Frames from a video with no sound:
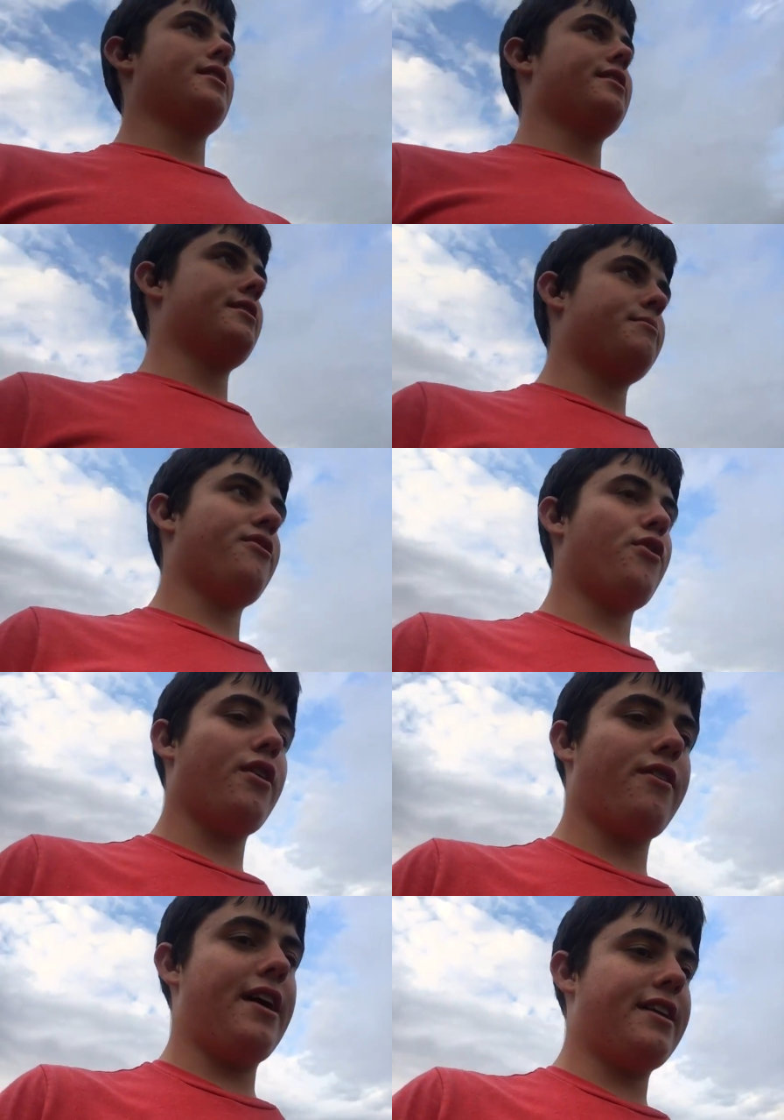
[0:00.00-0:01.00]
we and
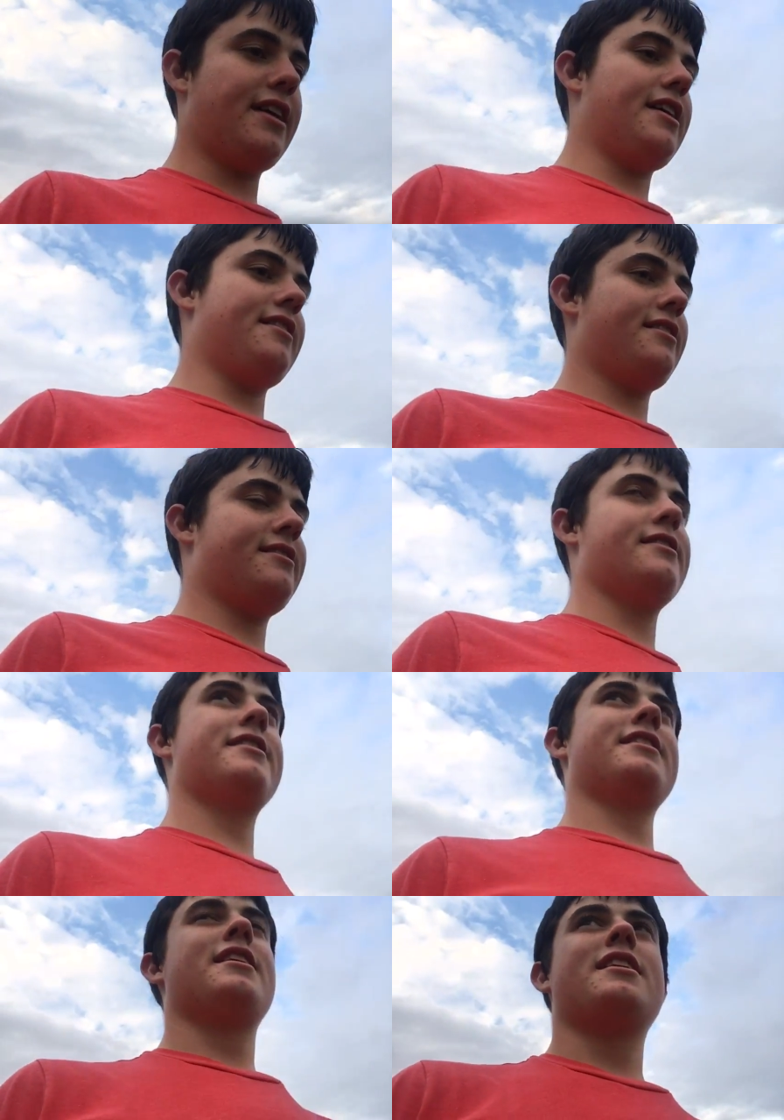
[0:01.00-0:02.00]
before it rained again,
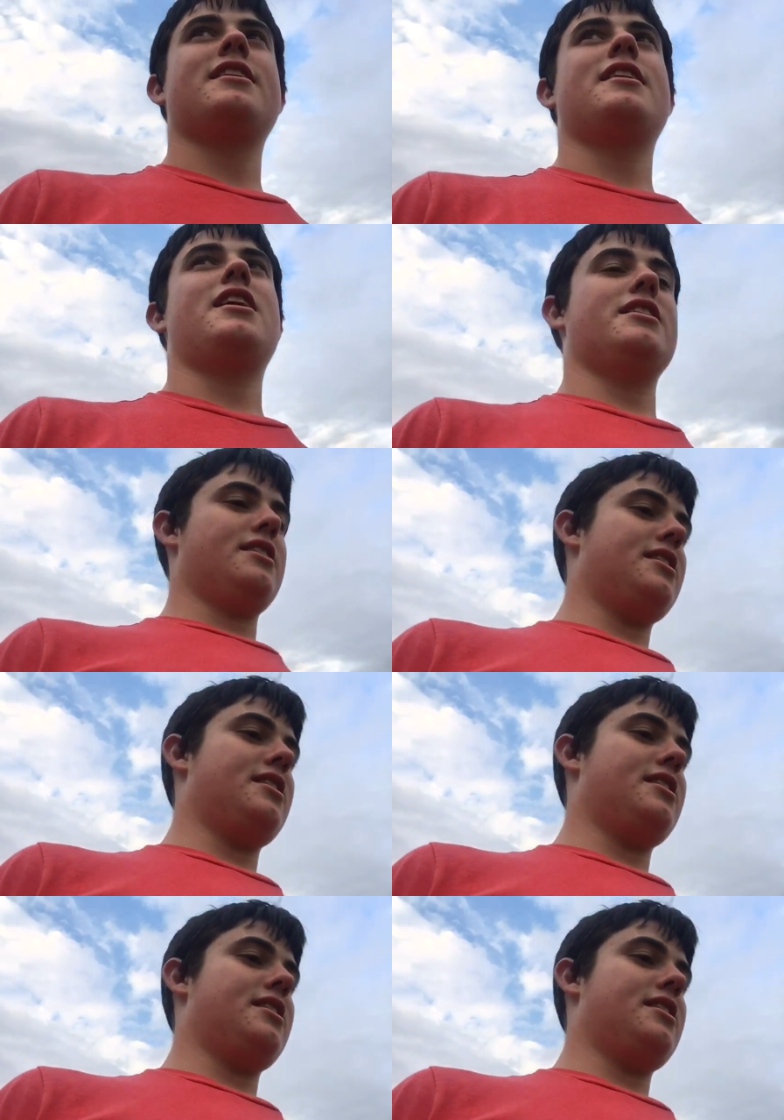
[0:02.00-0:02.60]
and